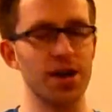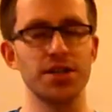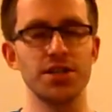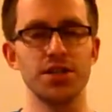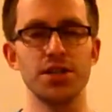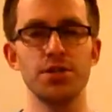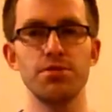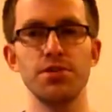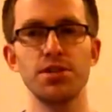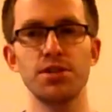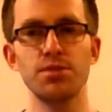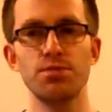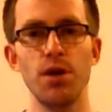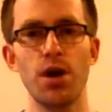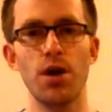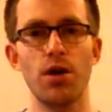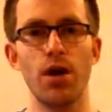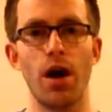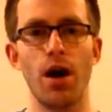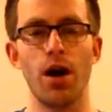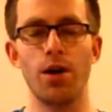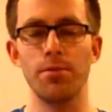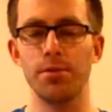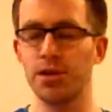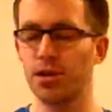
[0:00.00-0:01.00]
series where
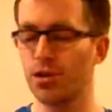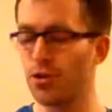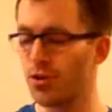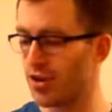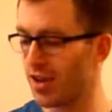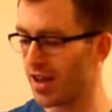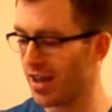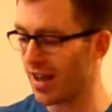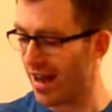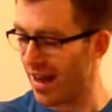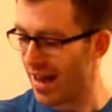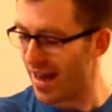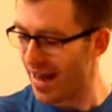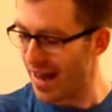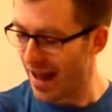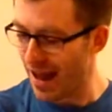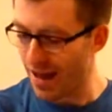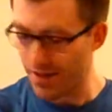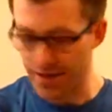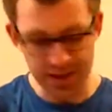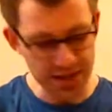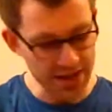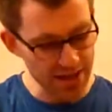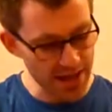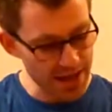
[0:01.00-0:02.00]
I'll be looking at
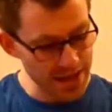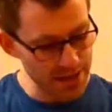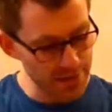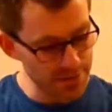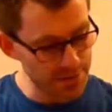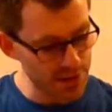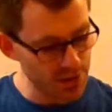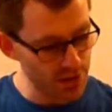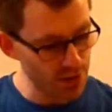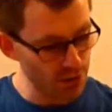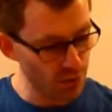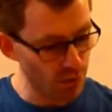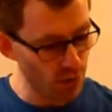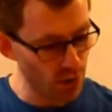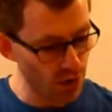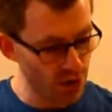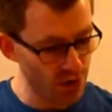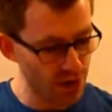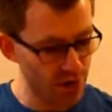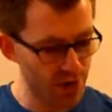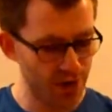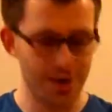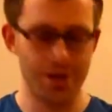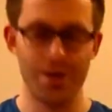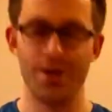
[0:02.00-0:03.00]
the games that have
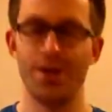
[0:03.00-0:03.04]
won